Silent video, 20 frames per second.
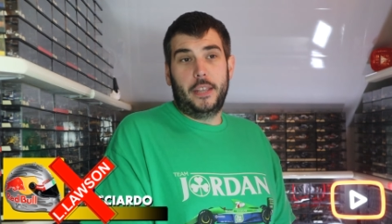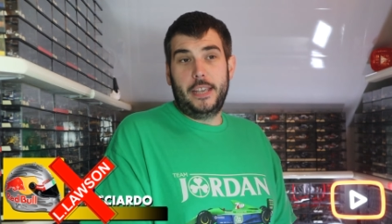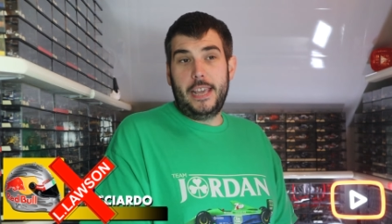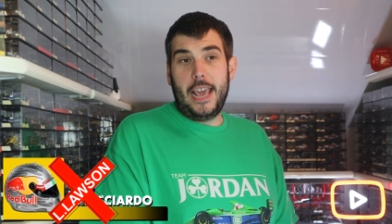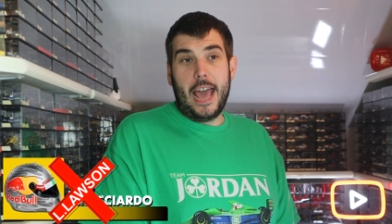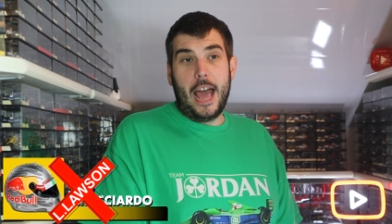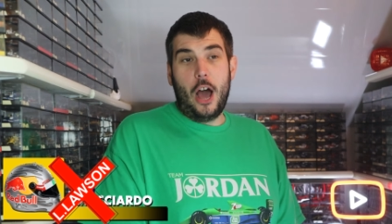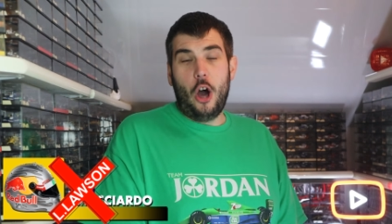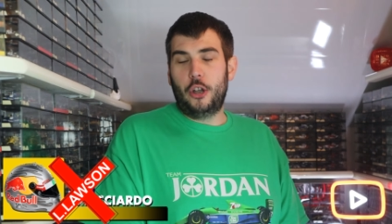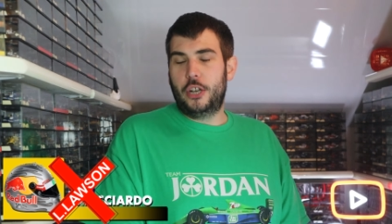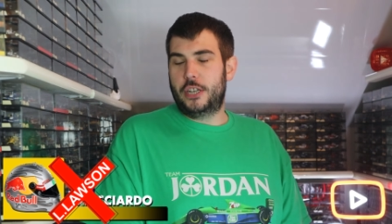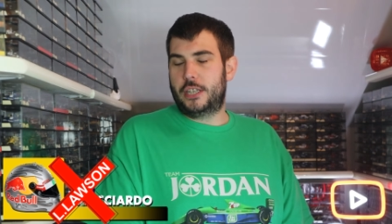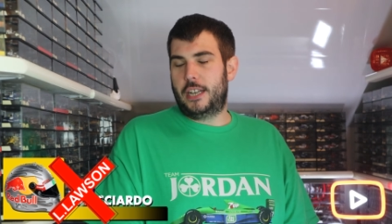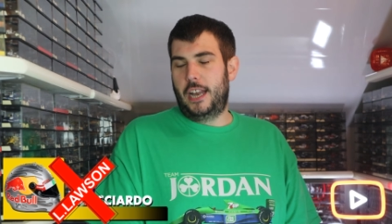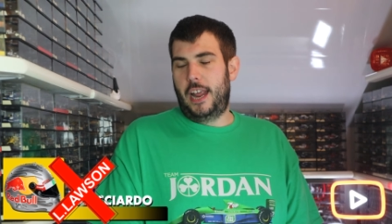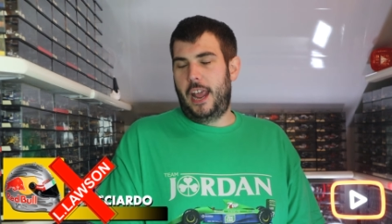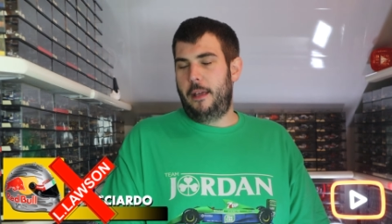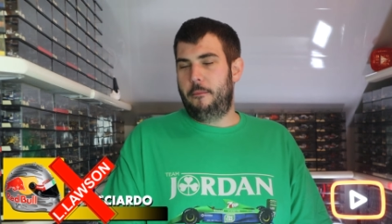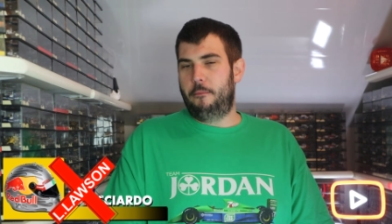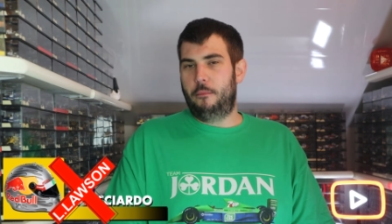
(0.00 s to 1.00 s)
Yeah,
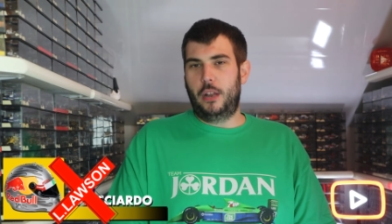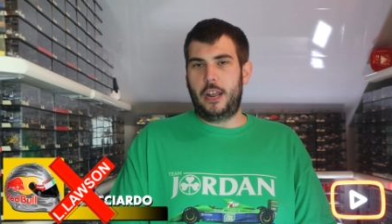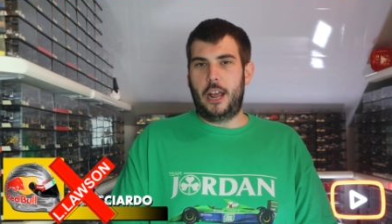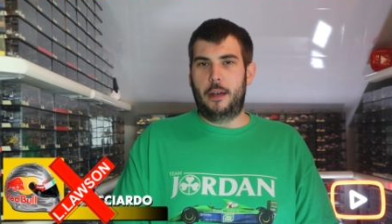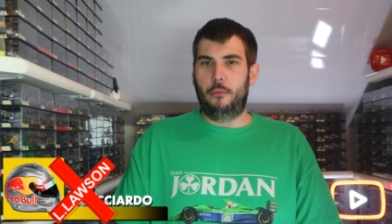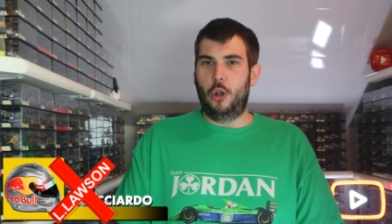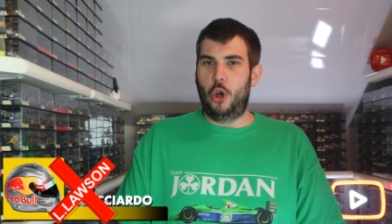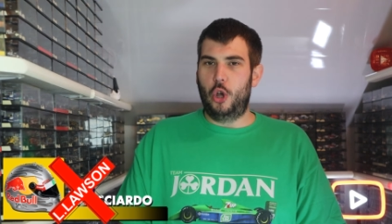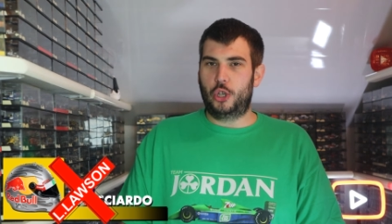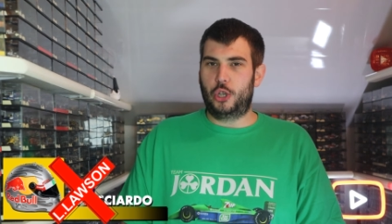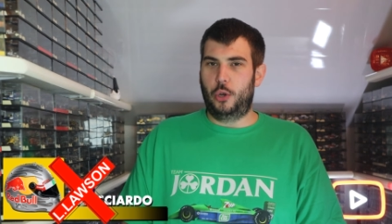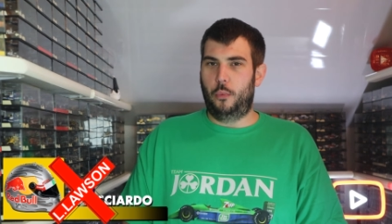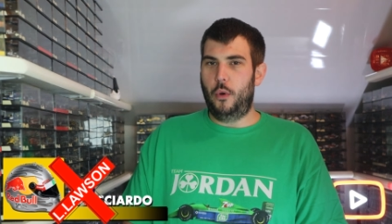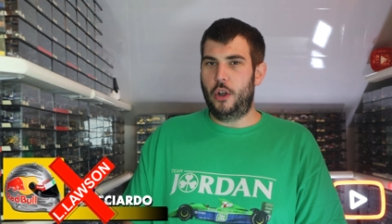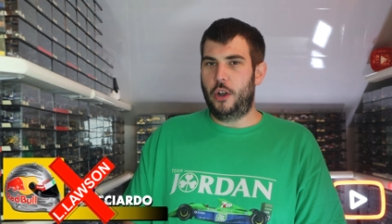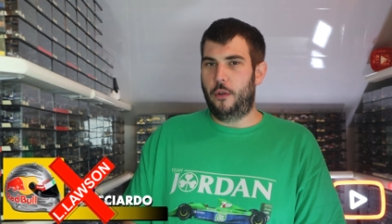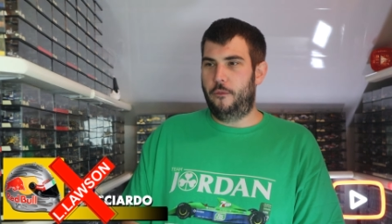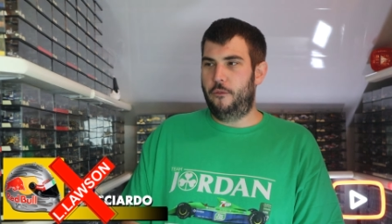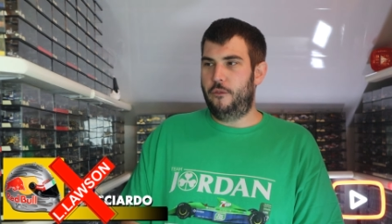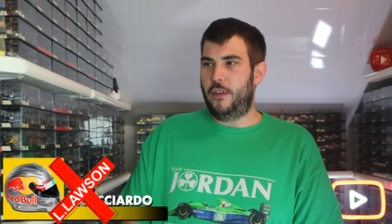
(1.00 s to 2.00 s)
honestly, Liam Lawson,
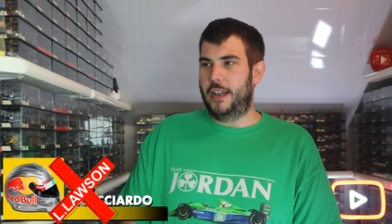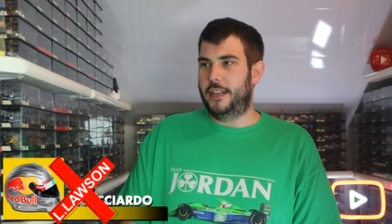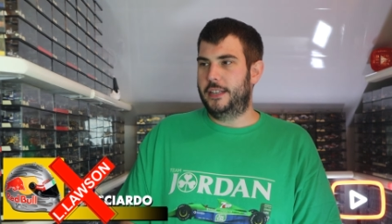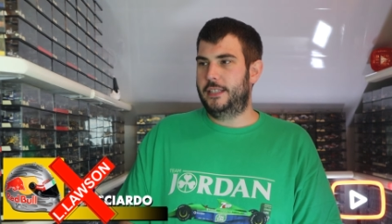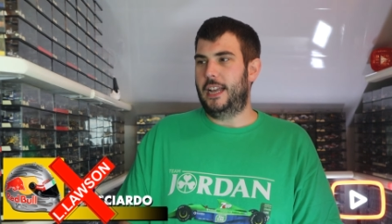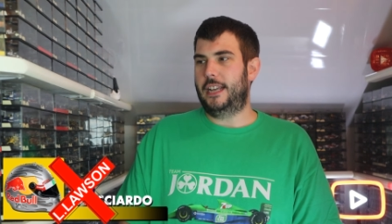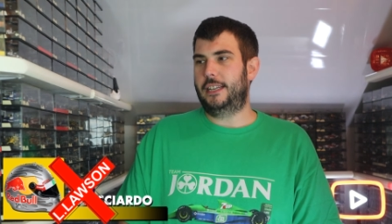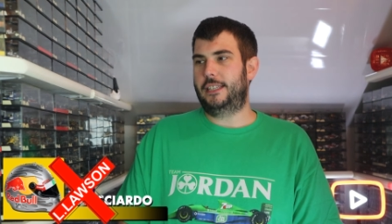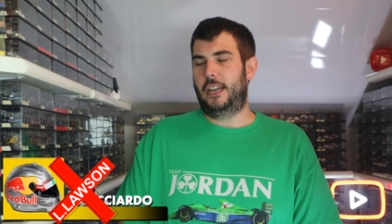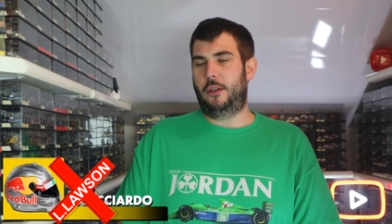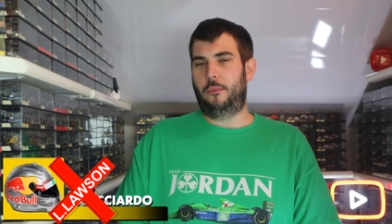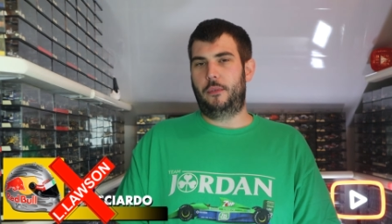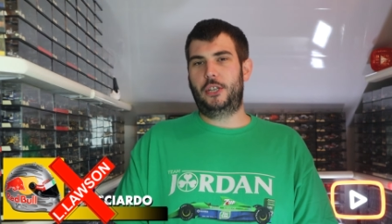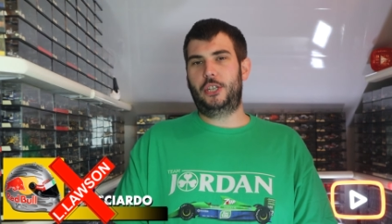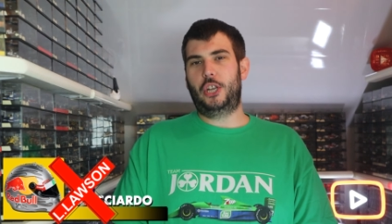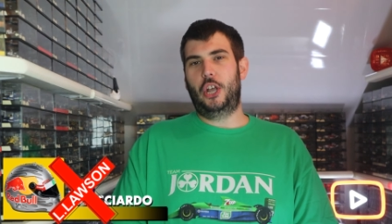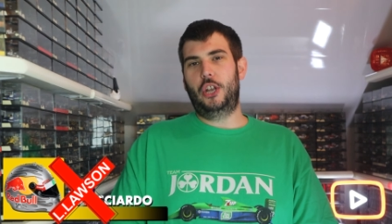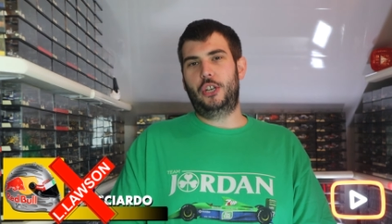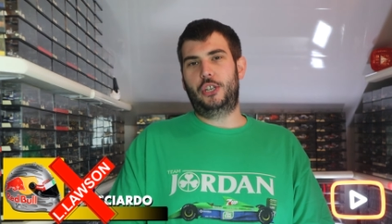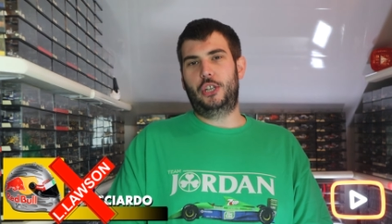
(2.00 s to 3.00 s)
what a fantastic
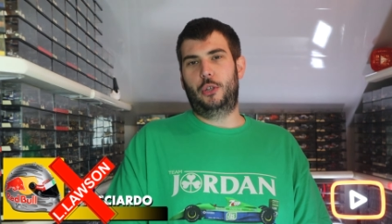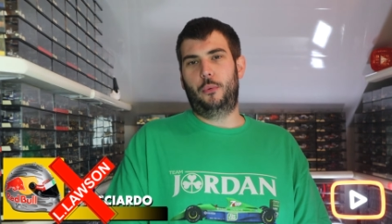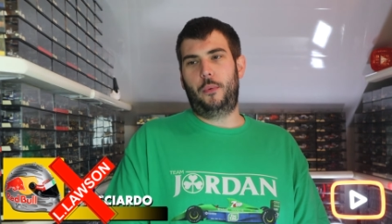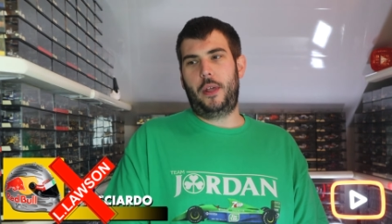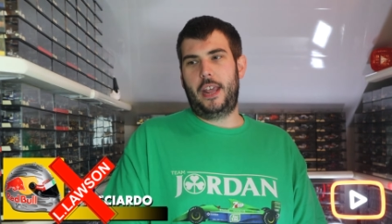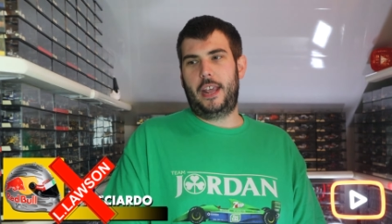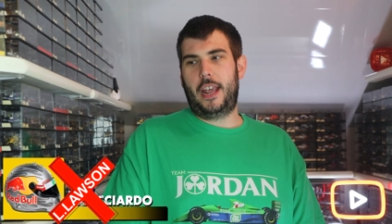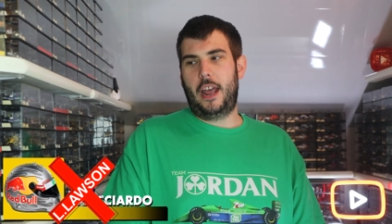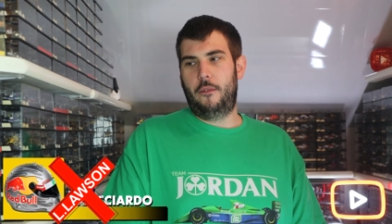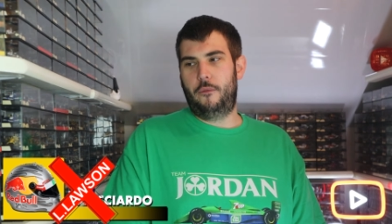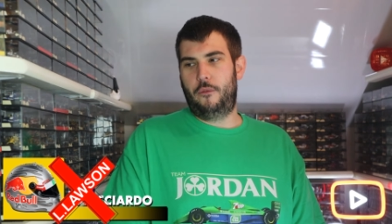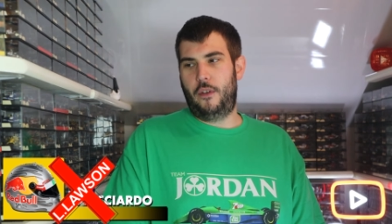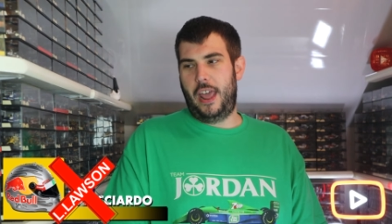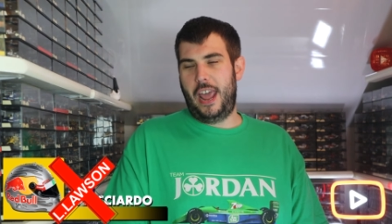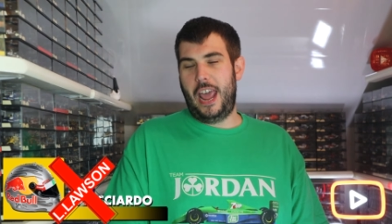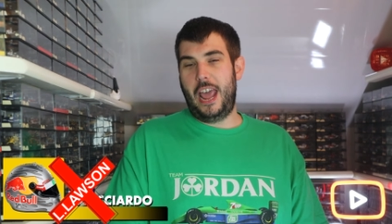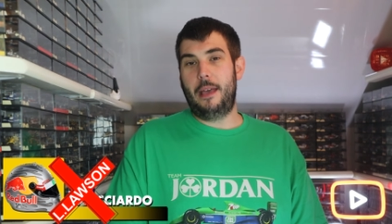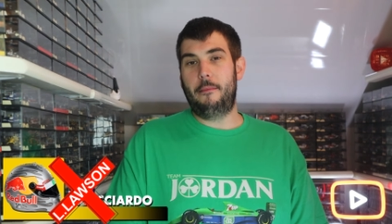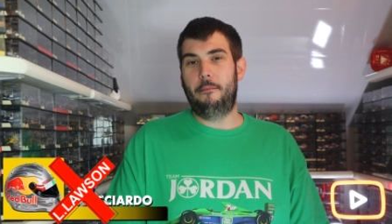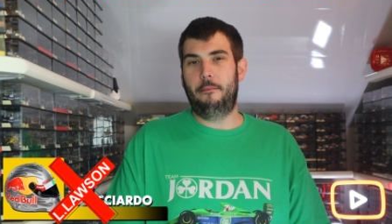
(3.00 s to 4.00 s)
return to the weekend for
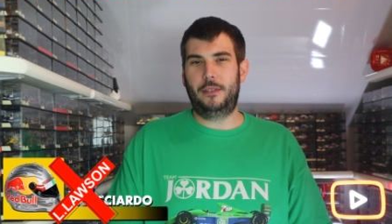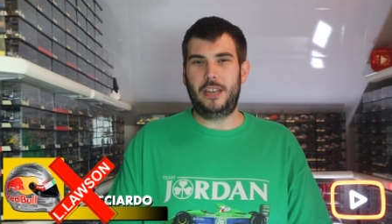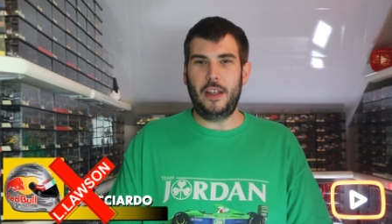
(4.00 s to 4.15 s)
him.